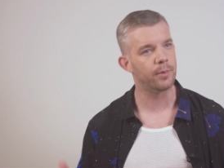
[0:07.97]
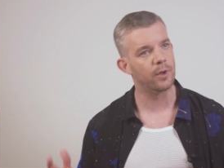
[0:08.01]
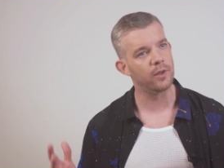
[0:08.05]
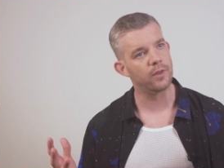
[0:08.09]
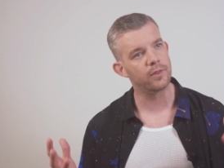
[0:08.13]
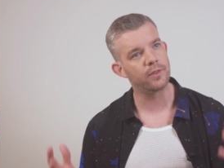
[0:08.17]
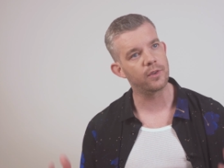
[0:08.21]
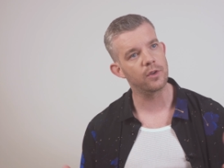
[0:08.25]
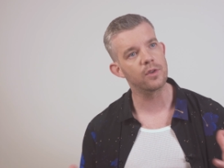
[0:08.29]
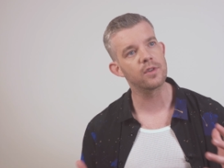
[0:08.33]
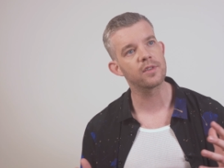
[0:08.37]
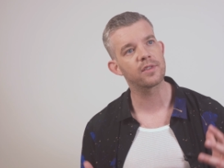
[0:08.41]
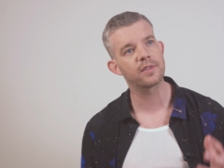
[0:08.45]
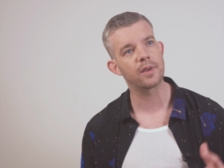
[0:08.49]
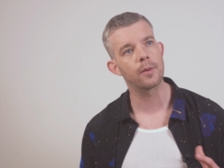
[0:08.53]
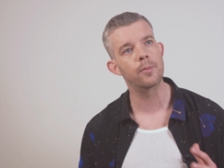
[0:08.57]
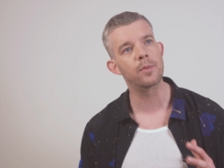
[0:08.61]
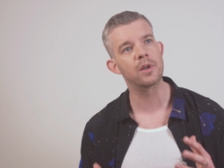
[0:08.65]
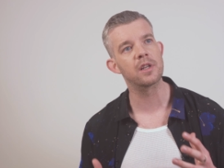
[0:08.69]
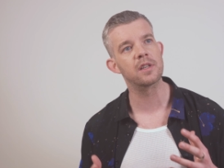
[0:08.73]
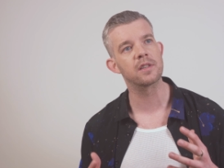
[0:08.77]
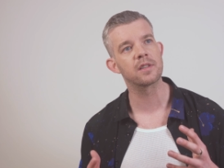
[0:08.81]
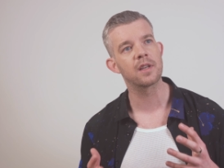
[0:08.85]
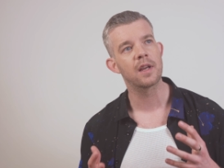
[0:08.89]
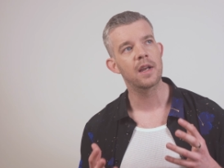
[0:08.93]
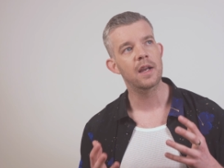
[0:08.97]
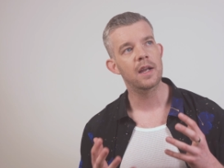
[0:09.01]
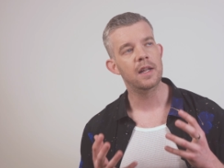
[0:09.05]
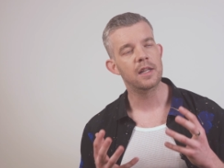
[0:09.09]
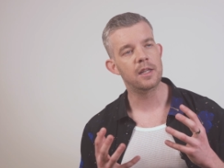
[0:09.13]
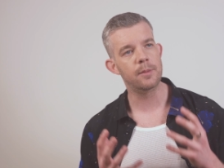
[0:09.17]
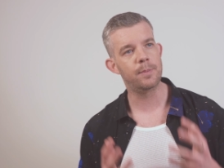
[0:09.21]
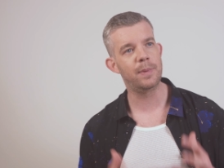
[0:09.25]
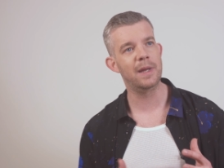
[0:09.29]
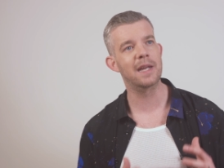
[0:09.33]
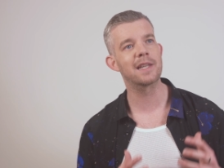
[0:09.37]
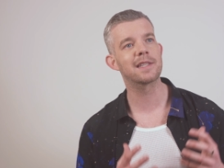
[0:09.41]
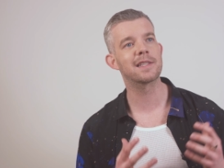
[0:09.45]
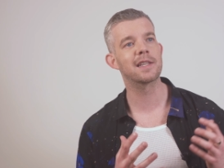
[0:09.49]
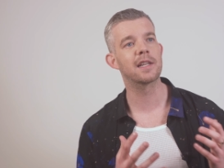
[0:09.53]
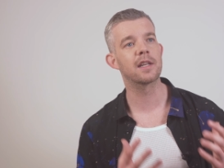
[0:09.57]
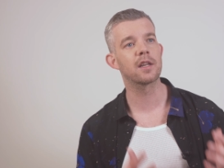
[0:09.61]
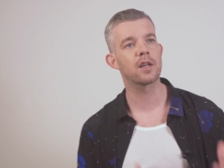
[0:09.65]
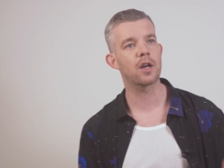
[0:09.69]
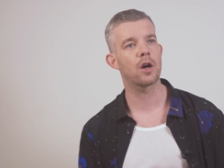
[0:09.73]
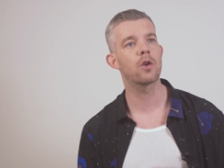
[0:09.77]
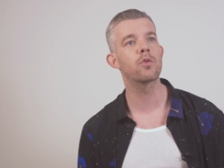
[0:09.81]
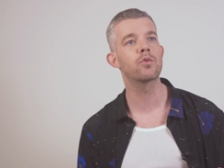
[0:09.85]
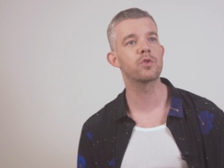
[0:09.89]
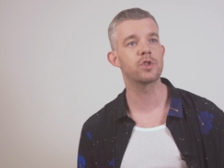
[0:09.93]
But as soon as someone is depicted
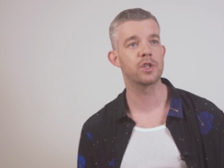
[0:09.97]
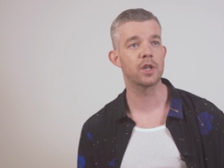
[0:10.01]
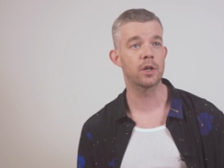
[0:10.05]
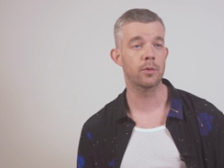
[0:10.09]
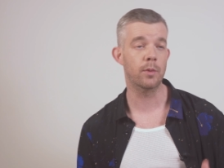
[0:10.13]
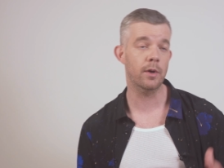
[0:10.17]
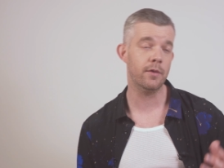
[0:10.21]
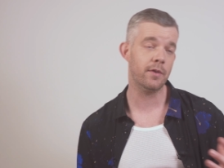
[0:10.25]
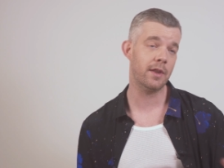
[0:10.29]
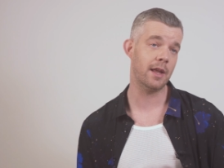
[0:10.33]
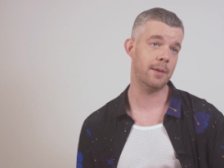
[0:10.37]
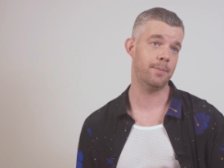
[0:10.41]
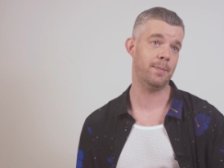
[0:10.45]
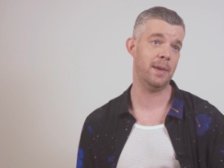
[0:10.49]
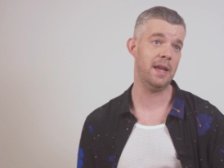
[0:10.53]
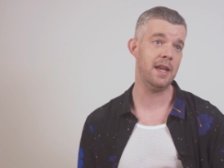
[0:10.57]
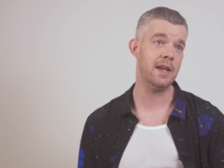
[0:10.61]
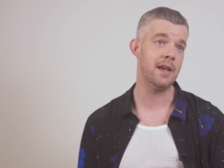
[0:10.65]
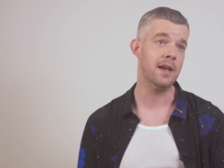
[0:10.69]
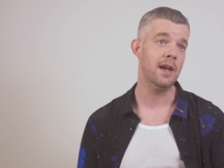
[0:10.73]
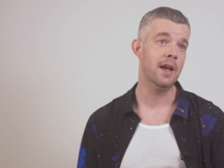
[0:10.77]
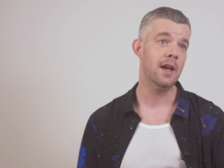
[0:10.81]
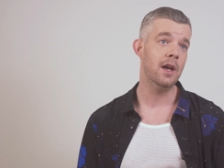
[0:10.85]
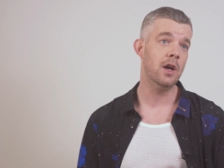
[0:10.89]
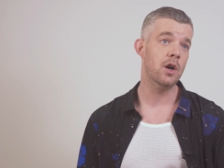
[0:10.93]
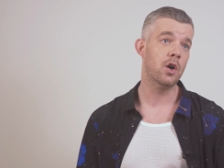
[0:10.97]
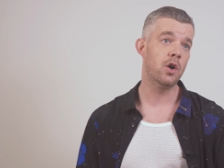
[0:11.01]
in culture, whether that be